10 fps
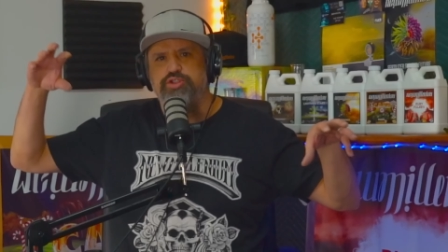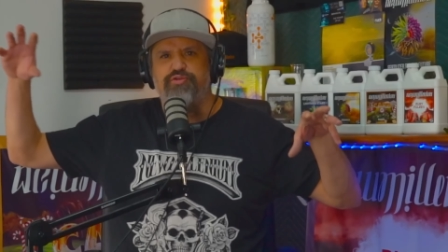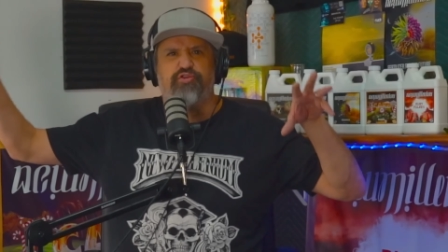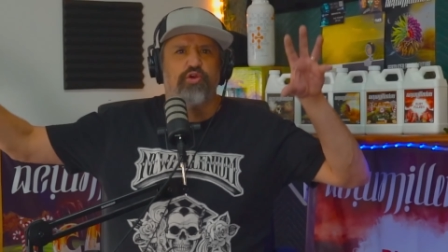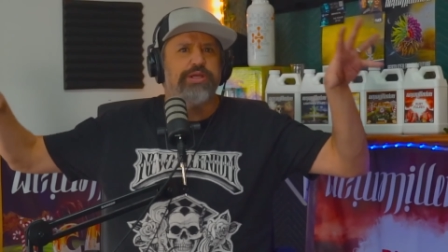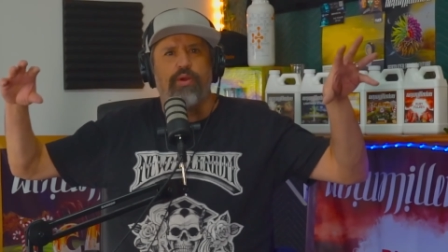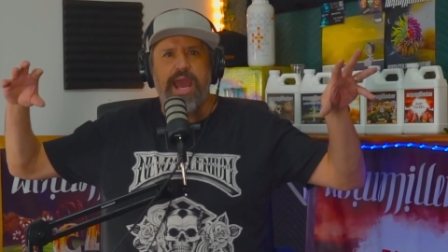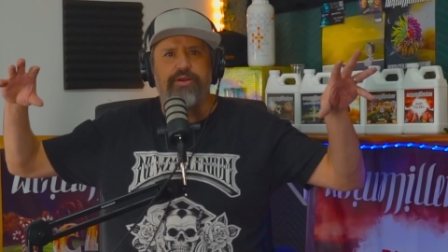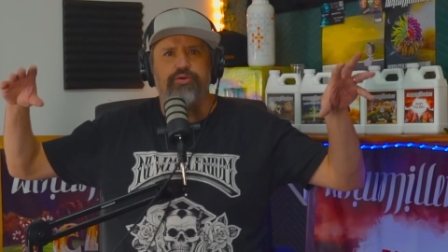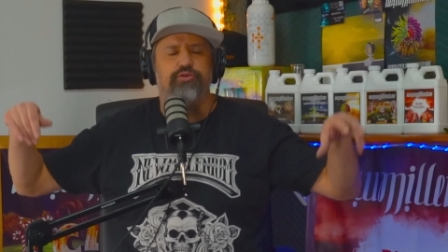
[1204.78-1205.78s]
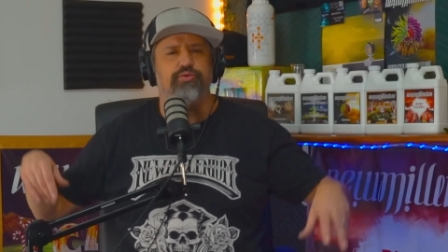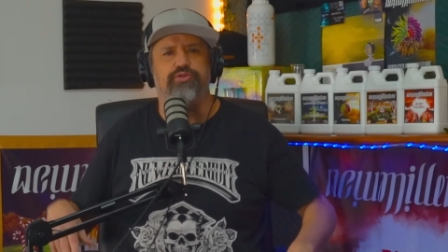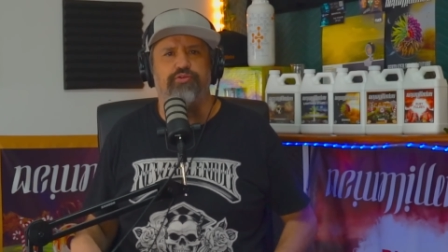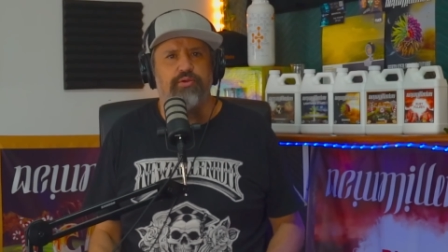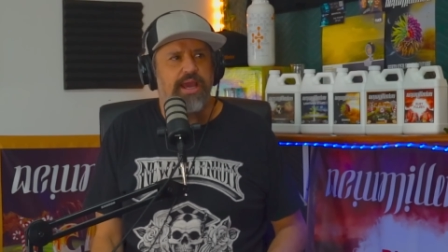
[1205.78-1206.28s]
free radicals, which
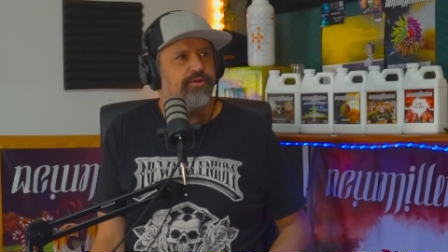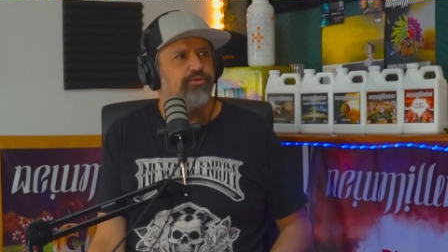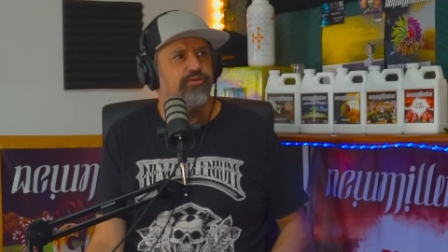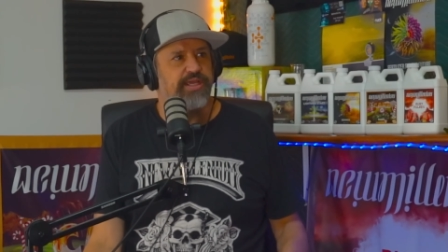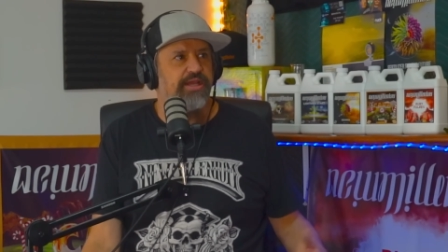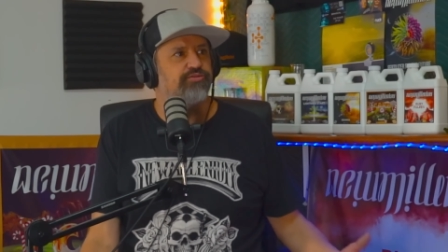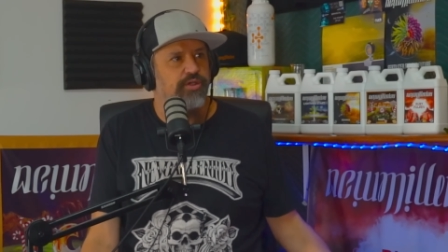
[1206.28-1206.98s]
free radicals are cancer